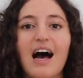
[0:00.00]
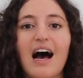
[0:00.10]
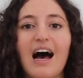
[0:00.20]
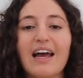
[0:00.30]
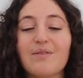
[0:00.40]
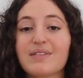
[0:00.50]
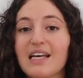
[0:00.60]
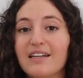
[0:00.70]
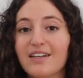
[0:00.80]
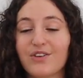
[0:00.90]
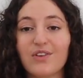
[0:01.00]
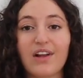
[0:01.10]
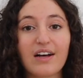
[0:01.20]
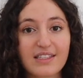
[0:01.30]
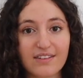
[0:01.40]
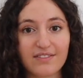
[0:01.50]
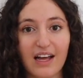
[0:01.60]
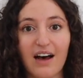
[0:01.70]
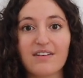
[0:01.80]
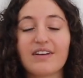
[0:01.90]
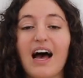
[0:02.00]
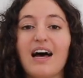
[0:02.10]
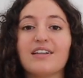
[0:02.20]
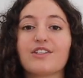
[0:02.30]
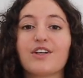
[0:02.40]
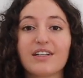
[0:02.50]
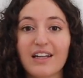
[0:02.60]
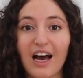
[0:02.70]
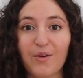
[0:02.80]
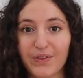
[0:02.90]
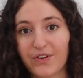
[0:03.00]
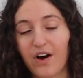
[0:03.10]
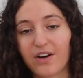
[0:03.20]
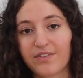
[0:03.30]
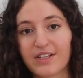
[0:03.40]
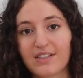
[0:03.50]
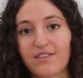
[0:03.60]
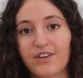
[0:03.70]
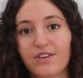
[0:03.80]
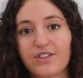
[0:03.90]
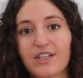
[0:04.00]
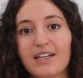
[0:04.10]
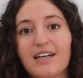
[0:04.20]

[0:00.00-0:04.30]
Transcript: I am sending you lots of love and good luck with your Ocrevus infusion,